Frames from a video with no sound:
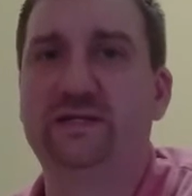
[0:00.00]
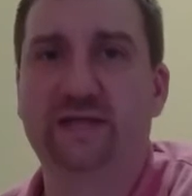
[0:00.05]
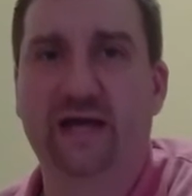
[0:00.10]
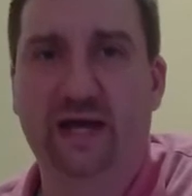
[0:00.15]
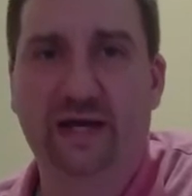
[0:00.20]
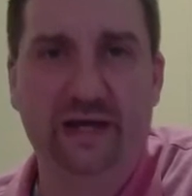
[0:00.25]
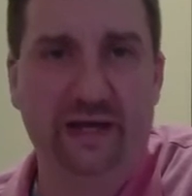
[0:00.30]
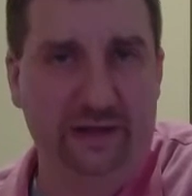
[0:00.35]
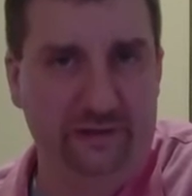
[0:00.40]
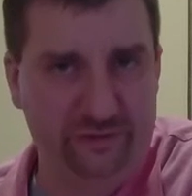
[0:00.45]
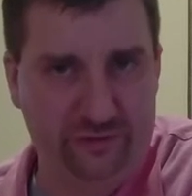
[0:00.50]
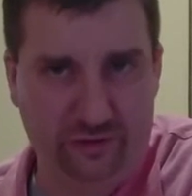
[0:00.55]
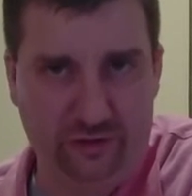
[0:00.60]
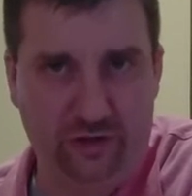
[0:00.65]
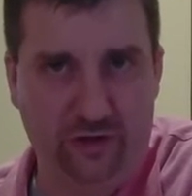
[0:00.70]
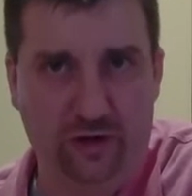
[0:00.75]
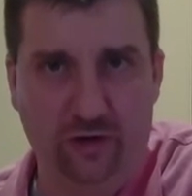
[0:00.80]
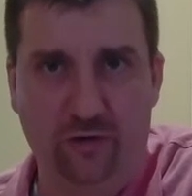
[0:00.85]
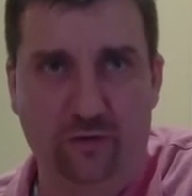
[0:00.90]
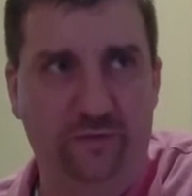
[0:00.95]
decades
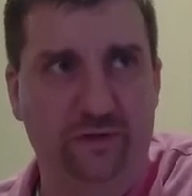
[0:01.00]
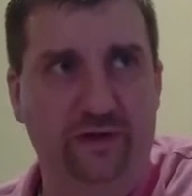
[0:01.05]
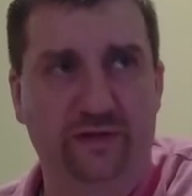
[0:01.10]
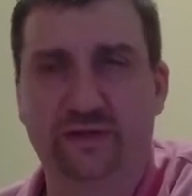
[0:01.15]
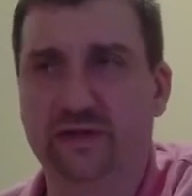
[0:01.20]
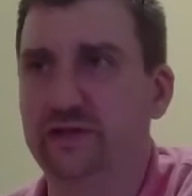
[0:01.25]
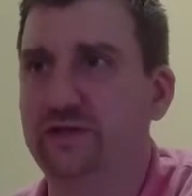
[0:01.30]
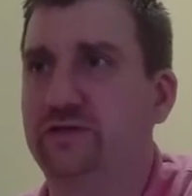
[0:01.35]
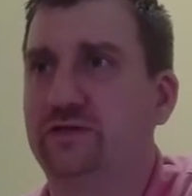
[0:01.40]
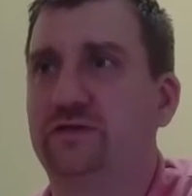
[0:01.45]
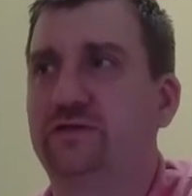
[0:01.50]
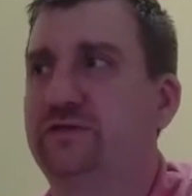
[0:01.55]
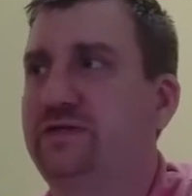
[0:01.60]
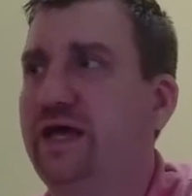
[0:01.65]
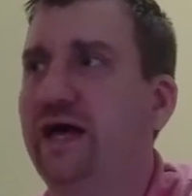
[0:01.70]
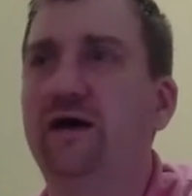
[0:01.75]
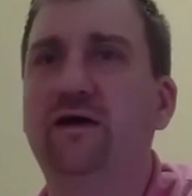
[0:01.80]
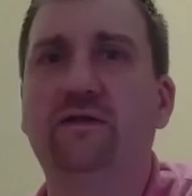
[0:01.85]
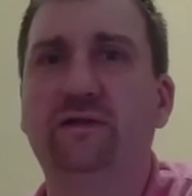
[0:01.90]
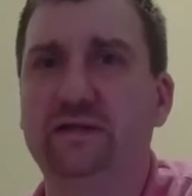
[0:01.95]
ago that
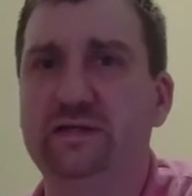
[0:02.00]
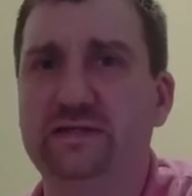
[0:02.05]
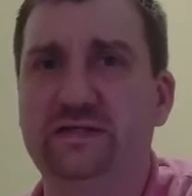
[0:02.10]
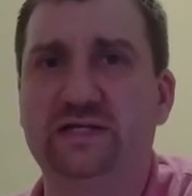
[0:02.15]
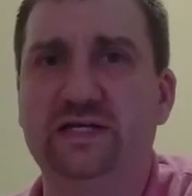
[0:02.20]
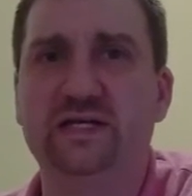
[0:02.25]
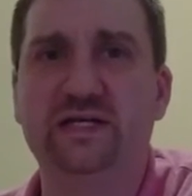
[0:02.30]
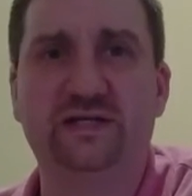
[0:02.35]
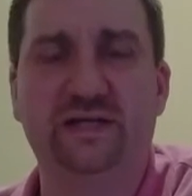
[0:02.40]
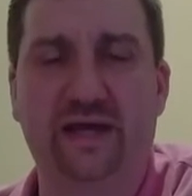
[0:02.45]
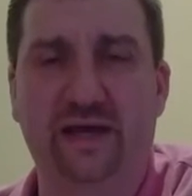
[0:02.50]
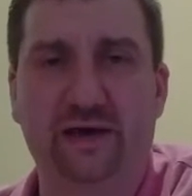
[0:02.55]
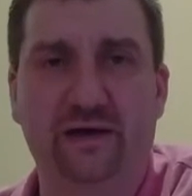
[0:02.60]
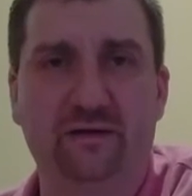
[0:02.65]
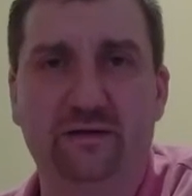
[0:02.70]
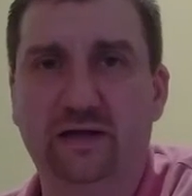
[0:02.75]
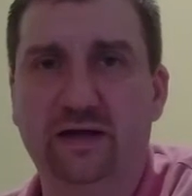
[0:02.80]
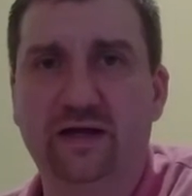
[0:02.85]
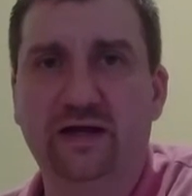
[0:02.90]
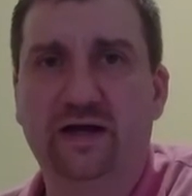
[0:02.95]
tell in
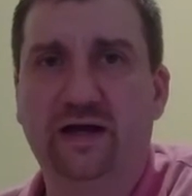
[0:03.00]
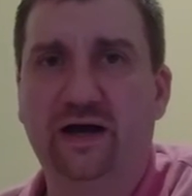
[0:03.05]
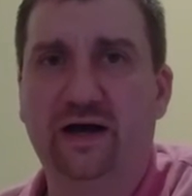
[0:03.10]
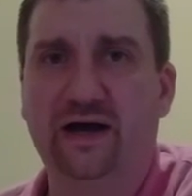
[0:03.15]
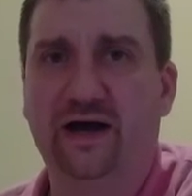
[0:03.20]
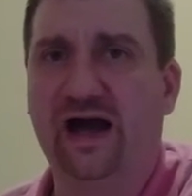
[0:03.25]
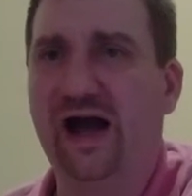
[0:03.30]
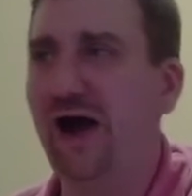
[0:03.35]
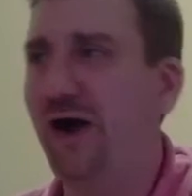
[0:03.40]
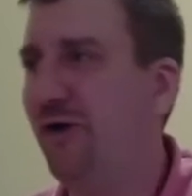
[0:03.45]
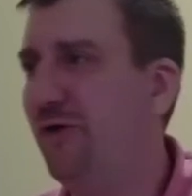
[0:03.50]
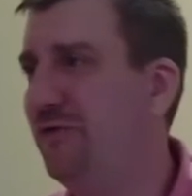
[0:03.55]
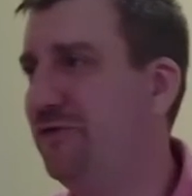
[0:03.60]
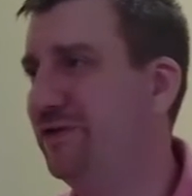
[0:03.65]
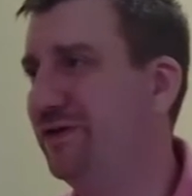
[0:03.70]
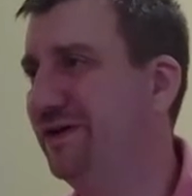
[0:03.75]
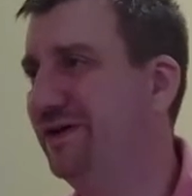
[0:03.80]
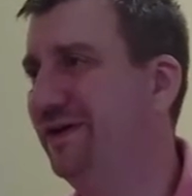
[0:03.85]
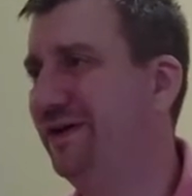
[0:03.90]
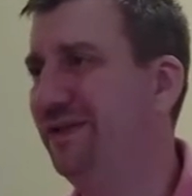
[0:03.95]
detail how
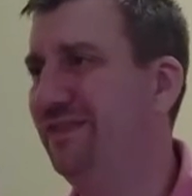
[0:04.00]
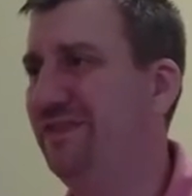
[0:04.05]
the